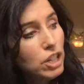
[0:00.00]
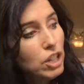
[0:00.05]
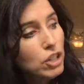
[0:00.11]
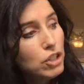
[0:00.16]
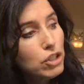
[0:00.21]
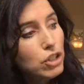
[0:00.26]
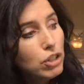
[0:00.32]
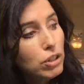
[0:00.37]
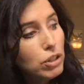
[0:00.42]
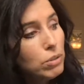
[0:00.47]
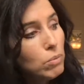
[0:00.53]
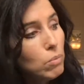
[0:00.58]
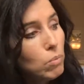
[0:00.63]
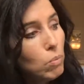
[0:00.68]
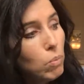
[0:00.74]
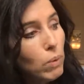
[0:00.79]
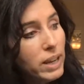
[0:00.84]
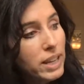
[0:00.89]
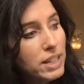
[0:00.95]
She
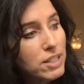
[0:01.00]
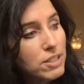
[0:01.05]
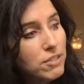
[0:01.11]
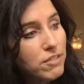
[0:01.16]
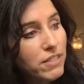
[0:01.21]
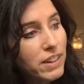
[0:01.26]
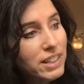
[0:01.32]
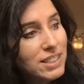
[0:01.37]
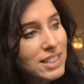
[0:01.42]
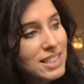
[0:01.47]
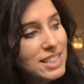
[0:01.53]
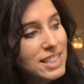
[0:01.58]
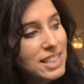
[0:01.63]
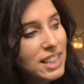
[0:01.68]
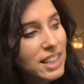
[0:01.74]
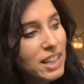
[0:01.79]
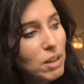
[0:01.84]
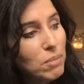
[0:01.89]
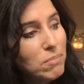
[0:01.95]
couldn't wait to finally see
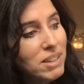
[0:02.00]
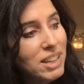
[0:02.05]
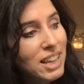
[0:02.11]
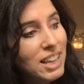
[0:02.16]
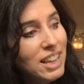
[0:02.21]
them.